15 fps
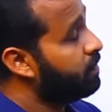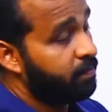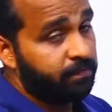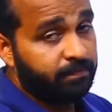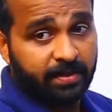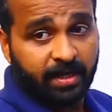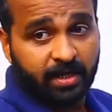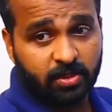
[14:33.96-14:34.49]

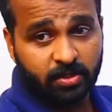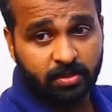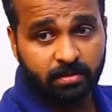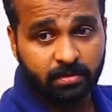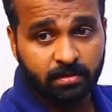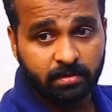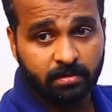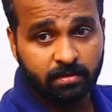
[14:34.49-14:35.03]
Finish?
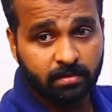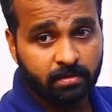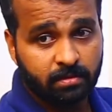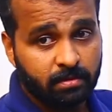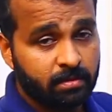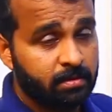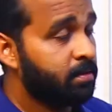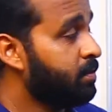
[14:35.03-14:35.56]

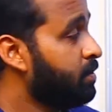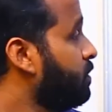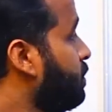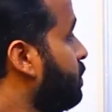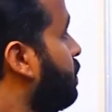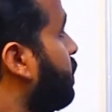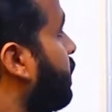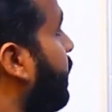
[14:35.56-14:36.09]

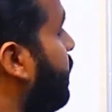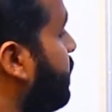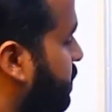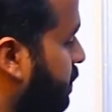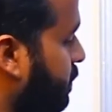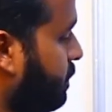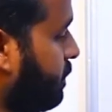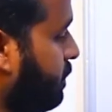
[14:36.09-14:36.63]
Okay,
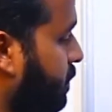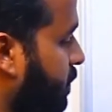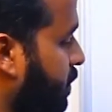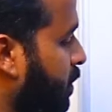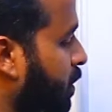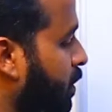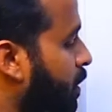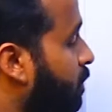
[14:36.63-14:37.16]
listen.
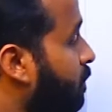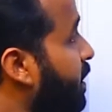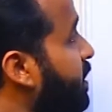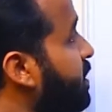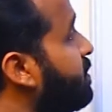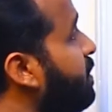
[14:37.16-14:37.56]
What is